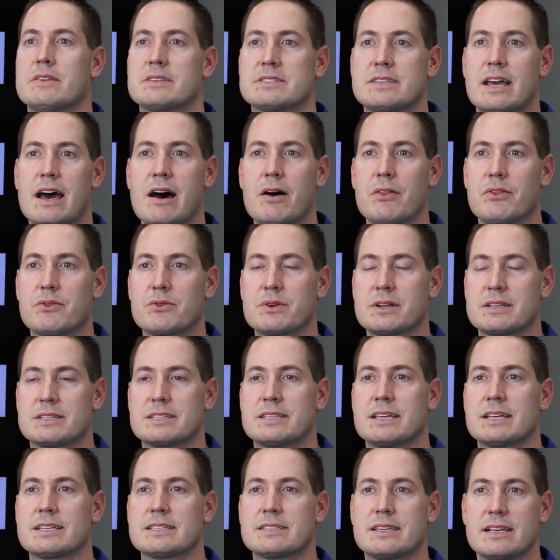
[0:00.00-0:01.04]
the
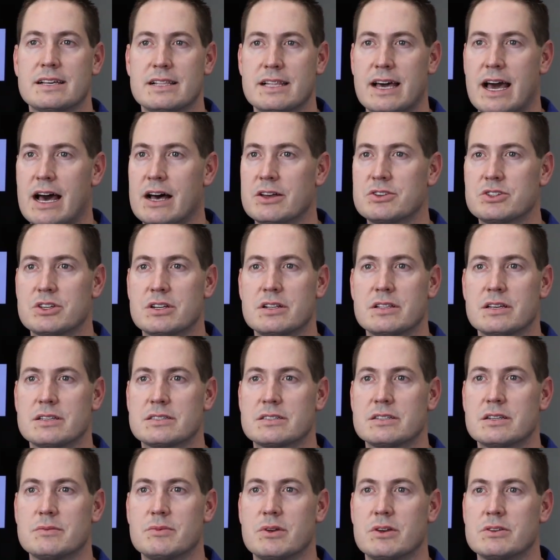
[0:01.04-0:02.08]
Sound360 allows you to
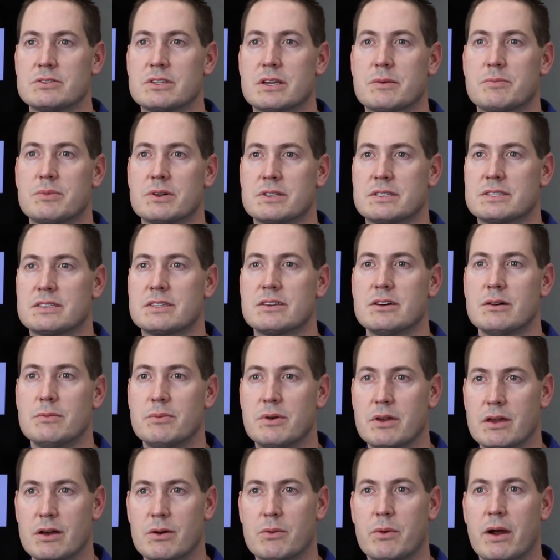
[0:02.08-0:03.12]
listen to music but still
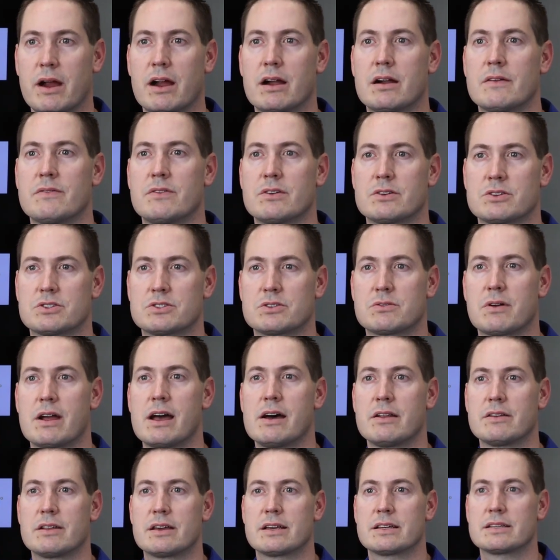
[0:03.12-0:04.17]
be aware of your
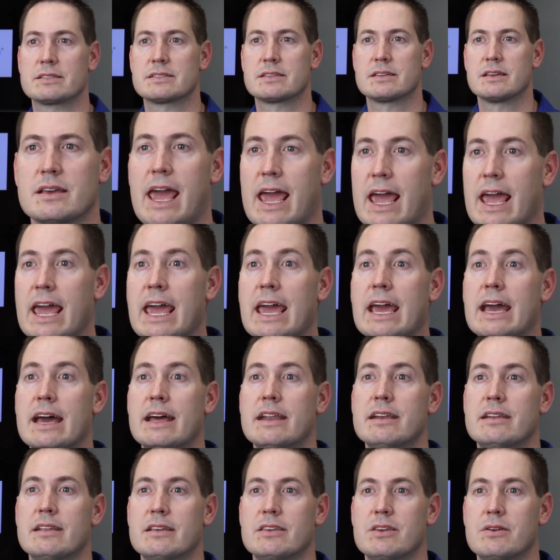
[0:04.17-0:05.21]
surroundings.
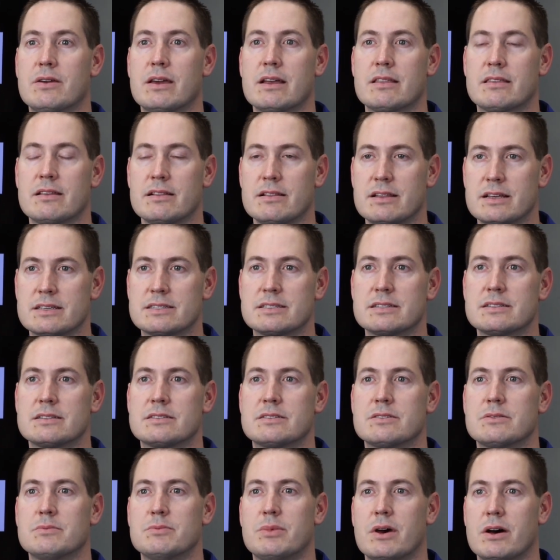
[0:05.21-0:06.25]
And you get to listen
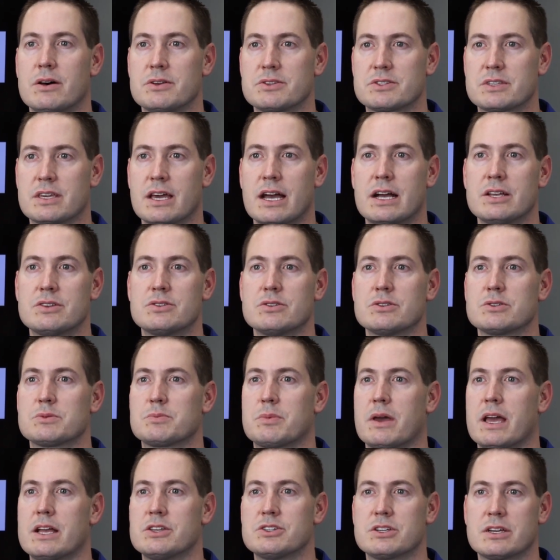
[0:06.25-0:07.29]
to bell schedules,
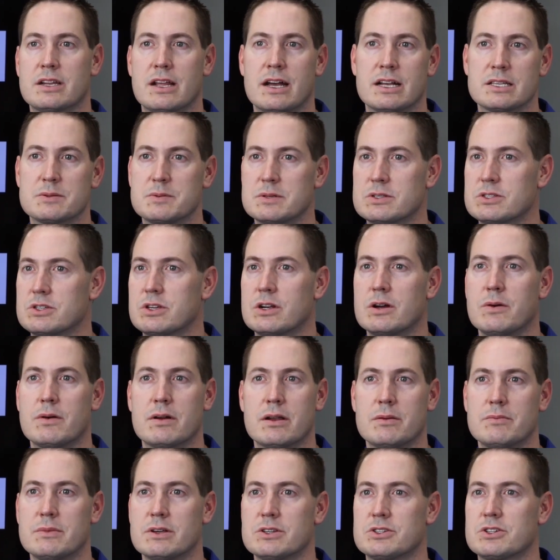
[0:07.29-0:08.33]
paging announcements. You don't
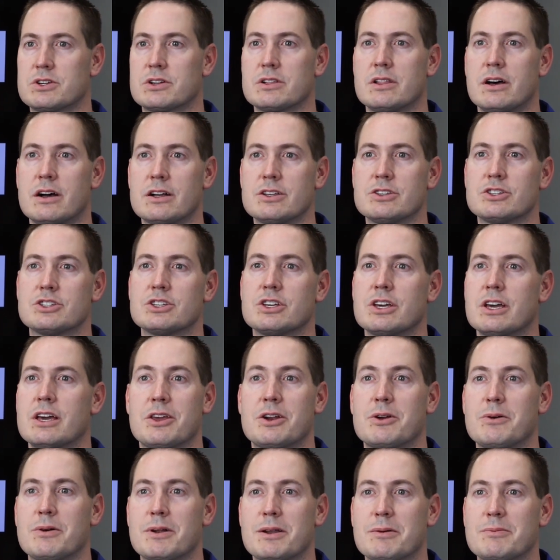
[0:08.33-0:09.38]
want to miss your lunch.
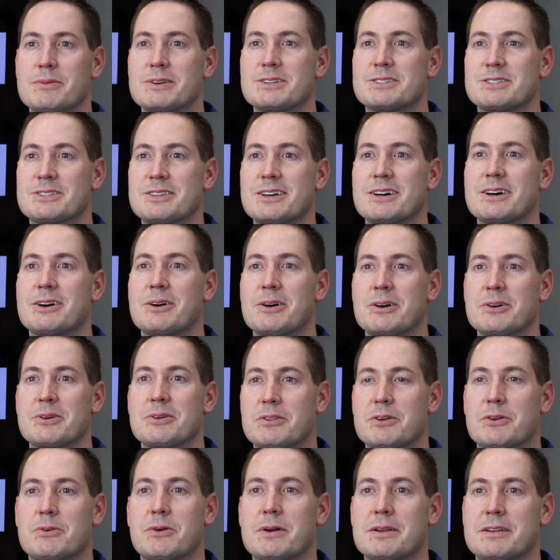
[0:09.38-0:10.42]
You don't want to miss
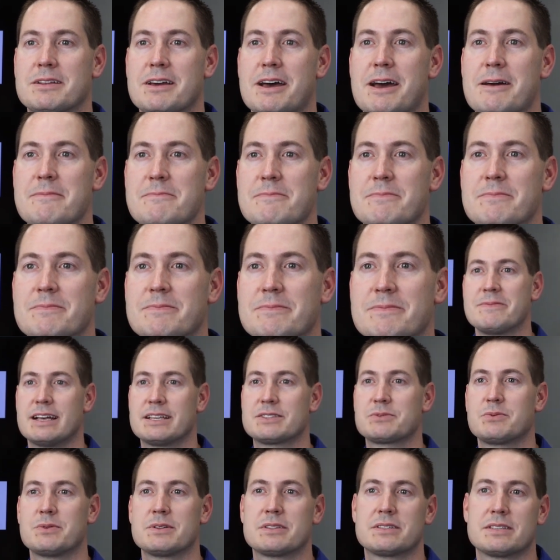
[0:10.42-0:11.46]
the quit time.
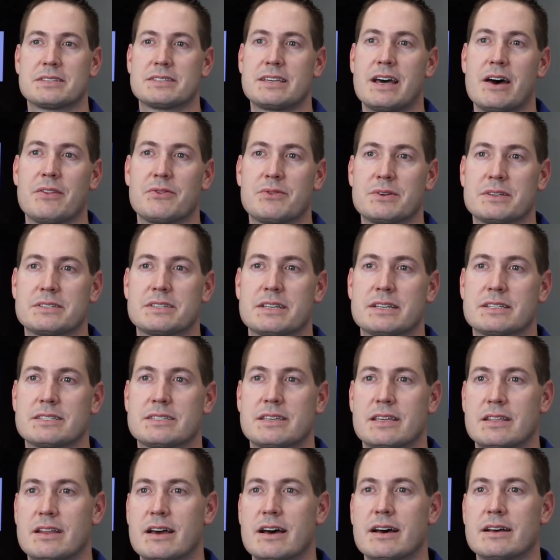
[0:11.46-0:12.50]
That's what the
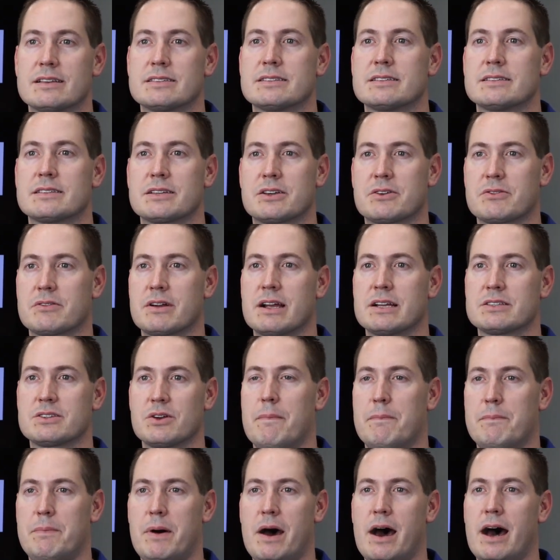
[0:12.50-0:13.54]
Sound360 does, is it creates
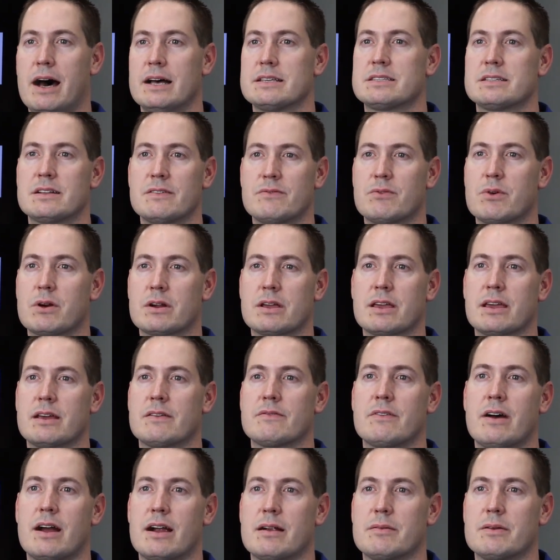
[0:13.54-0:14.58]
a positive working
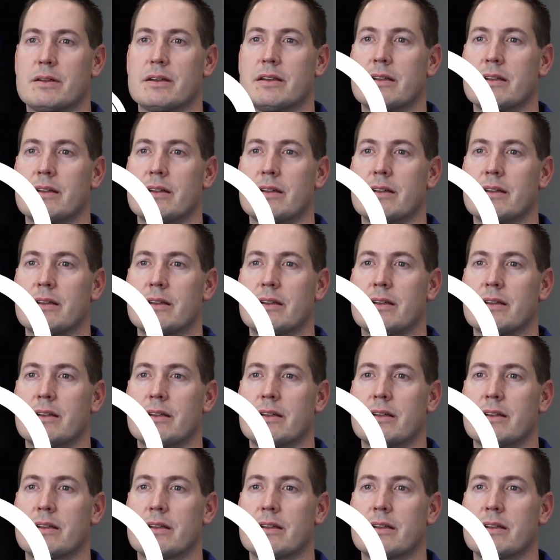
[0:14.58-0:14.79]
environment.